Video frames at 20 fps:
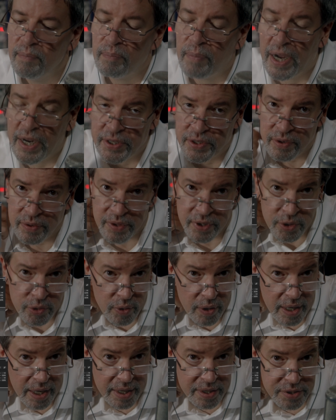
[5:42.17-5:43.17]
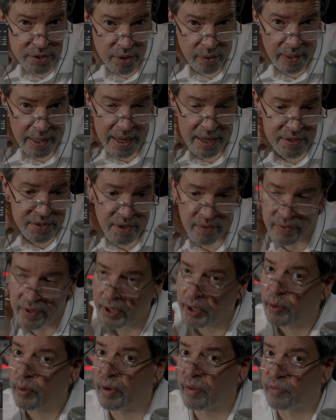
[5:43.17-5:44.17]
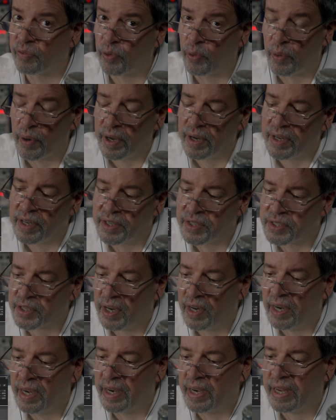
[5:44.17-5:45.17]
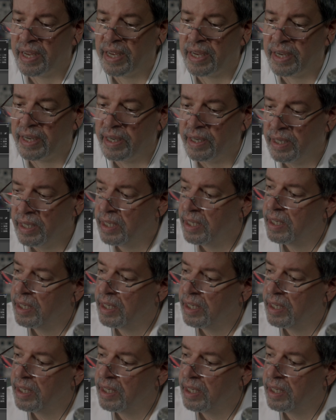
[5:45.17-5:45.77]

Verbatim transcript: Mind you, the dry still has something going for it. It's got a.